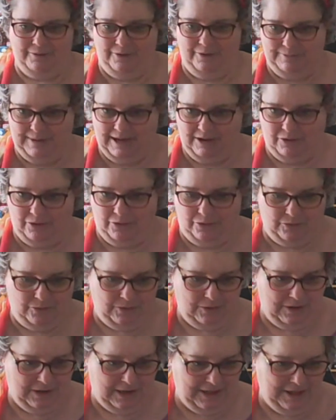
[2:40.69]
That would be
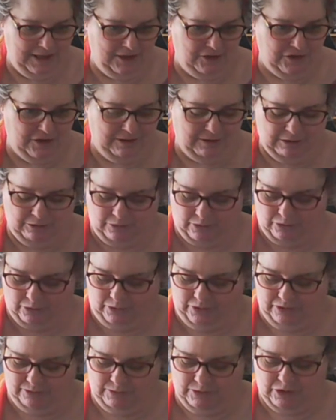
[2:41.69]
cool. I think she'd do an
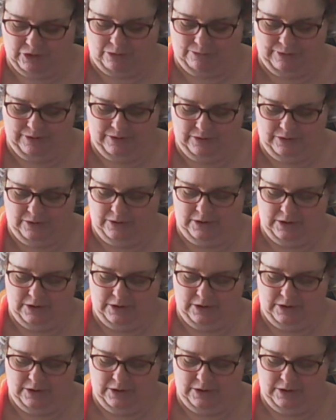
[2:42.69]
awesome job.